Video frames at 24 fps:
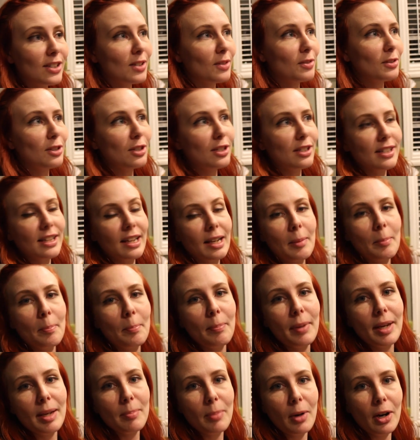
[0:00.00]
So it's just like a
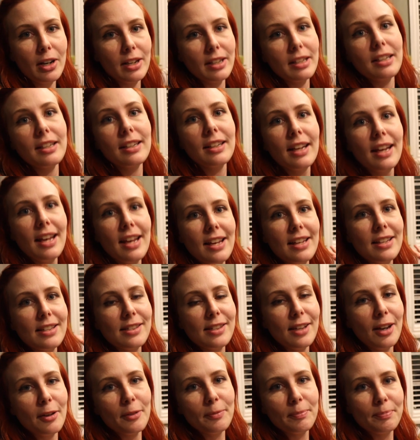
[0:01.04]
big party.
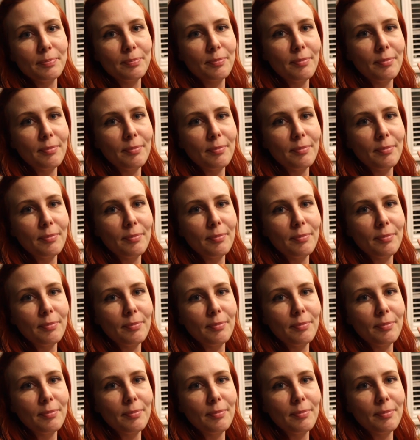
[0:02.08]
So